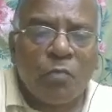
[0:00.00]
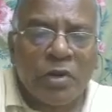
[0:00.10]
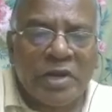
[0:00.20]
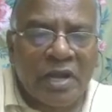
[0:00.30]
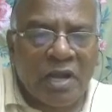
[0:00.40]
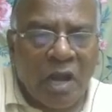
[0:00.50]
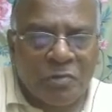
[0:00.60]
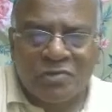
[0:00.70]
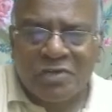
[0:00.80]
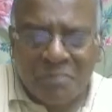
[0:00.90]
political
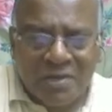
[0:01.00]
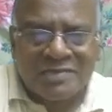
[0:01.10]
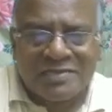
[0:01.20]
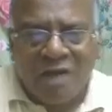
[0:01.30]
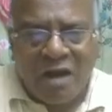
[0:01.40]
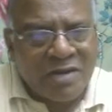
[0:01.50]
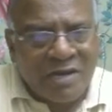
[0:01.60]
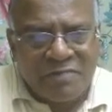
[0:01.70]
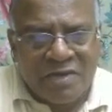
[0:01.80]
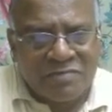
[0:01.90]
opportunity, because
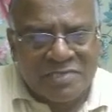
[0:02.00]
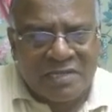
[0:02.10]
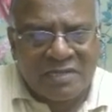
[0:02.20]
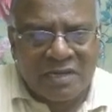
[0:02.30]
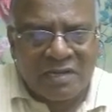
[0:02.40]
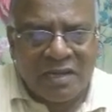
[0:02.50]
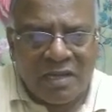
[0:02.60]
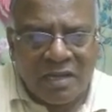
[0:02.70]
already we have seen that.